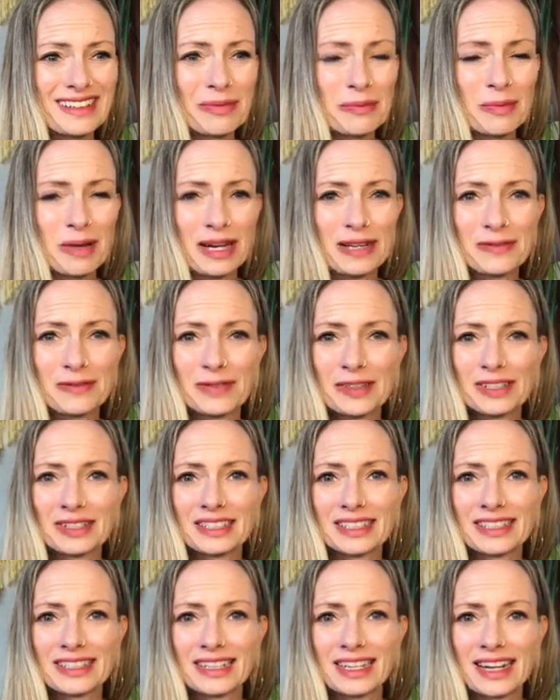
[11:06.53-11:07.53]
my
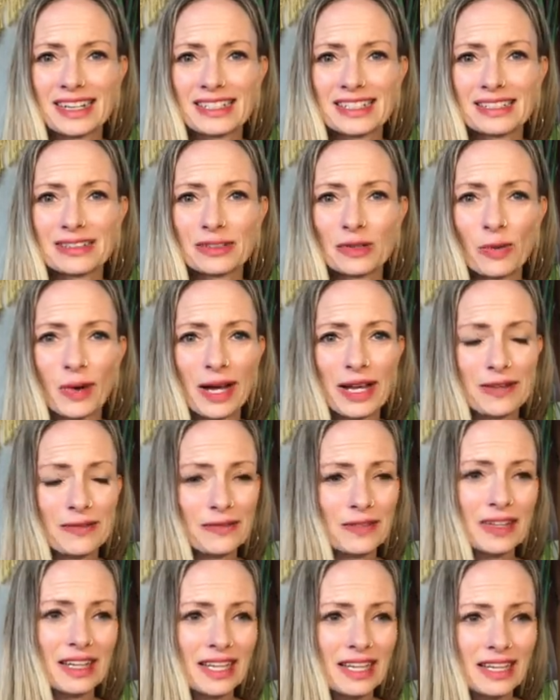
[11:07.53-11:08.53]
feeling that I didn't quite
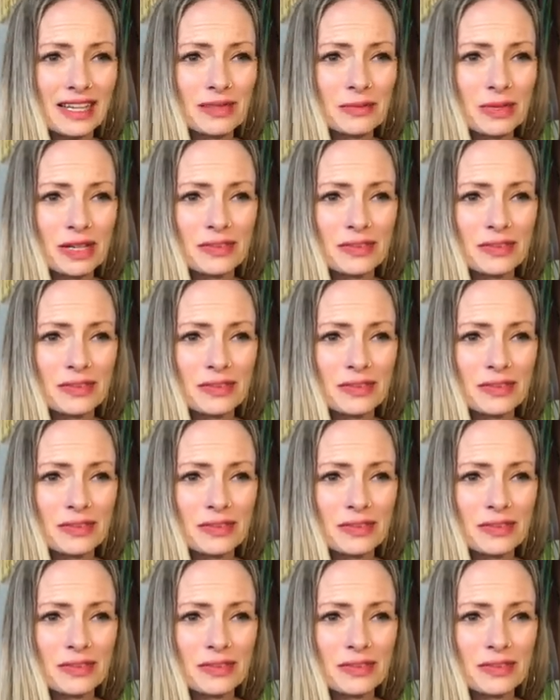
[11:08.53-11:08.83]
fit in,